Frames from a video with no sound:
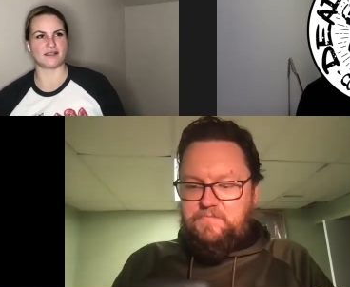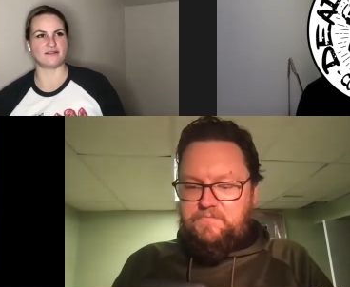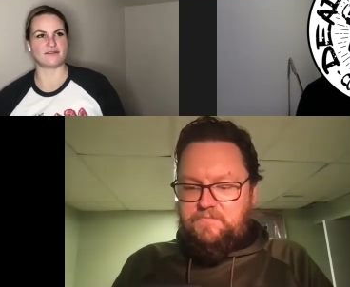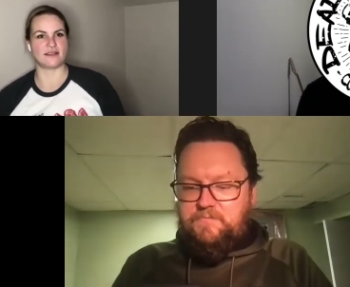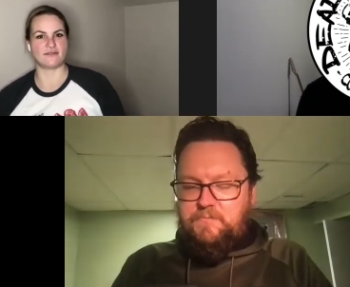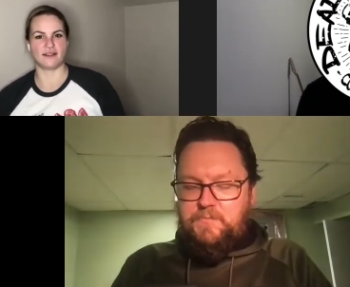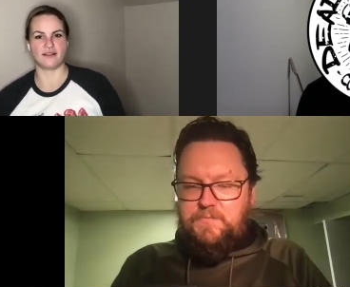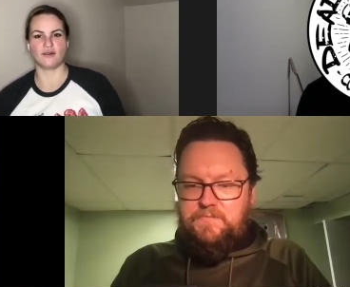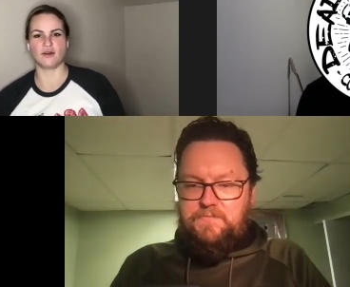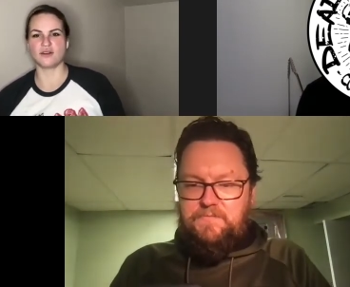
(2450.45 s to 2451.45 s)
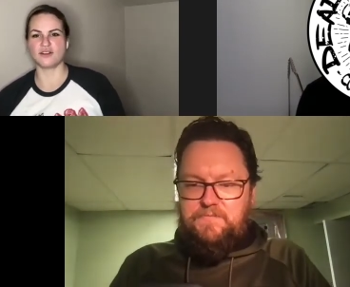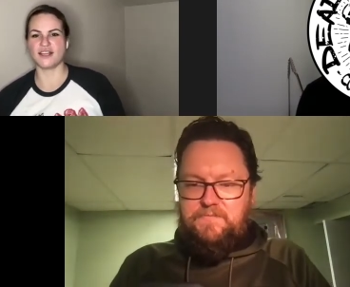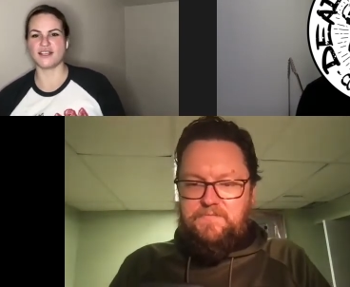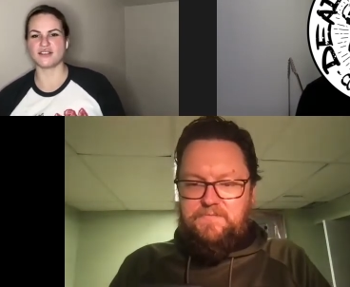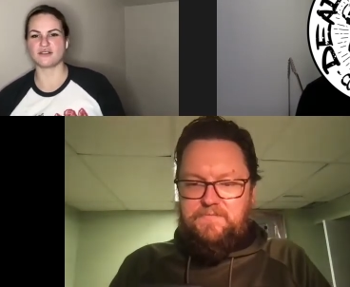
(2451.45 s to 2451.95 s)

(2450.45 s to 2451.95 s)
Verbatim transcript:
Speaker 1: themselves even, or did they